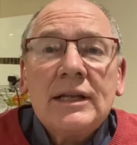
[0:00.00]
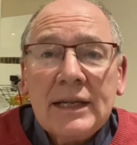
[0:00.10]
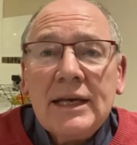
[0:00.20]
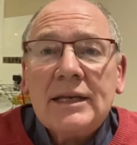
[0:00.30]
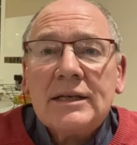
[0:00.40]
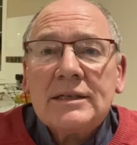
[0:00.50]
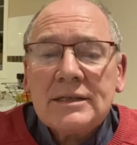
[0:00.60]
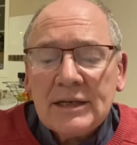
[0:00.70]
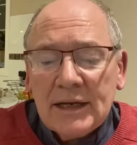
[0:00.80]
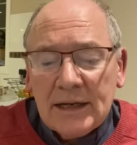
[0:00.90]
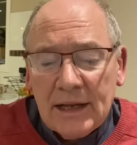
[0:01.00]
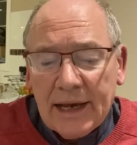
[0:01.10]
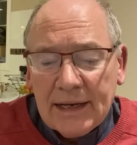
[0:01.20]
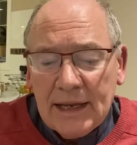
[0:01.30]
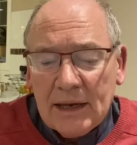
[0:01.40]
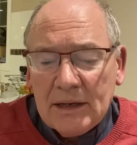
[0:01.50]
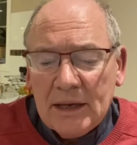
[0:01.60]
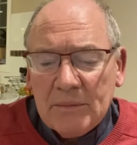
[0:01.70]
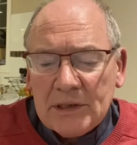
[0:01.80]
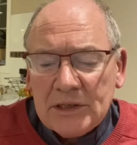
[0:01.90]
leaders like
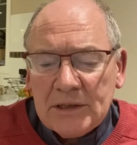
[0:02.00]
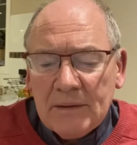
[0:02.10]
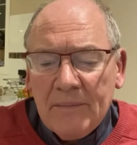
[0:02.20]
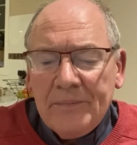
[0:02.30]
Nicodemus.